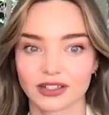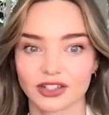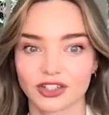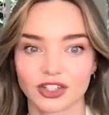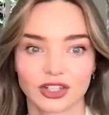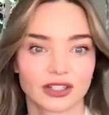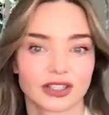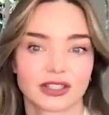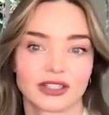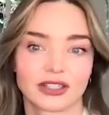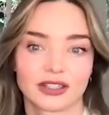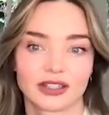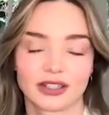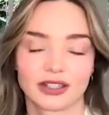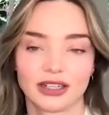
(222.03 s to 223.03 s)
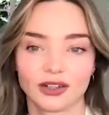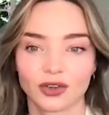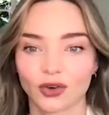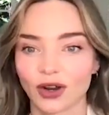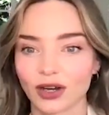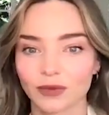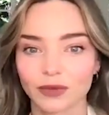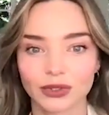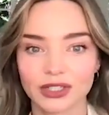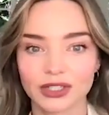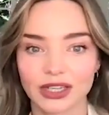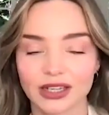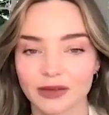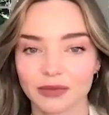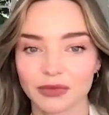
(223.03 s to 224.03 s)
just an incredible
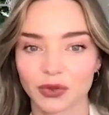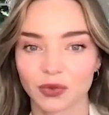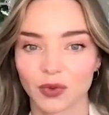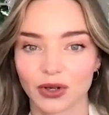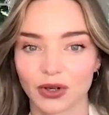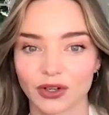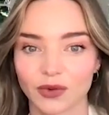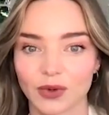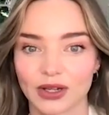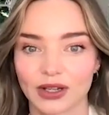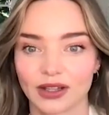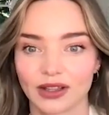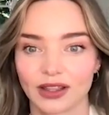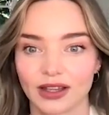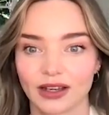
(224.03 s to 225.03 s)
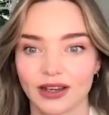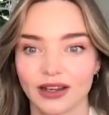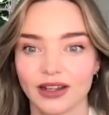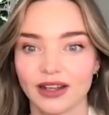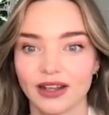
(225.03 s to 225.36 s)
team to work with, and